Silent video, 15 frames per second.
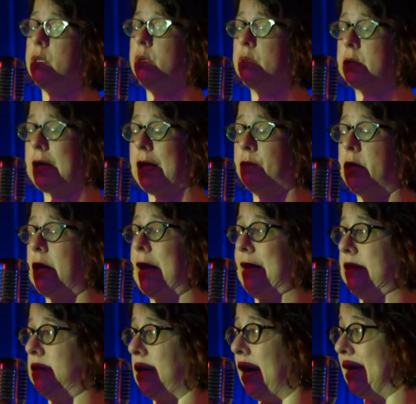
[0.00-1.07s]
it was Albert
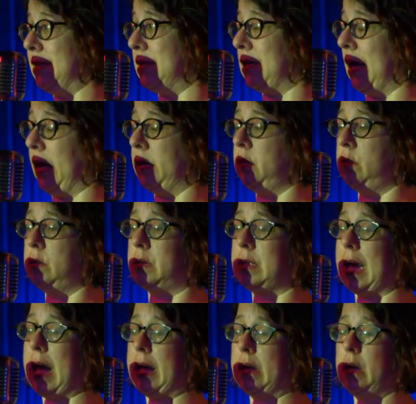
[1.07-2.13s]
Einstein who
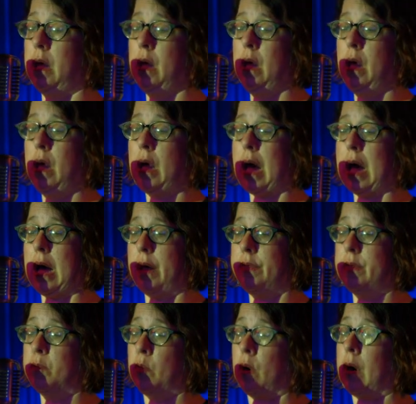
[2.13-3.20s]
said, uh,
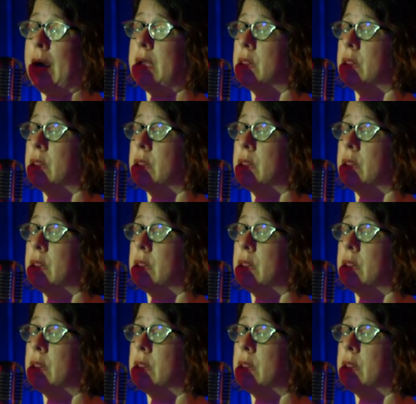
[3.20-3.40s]
The more I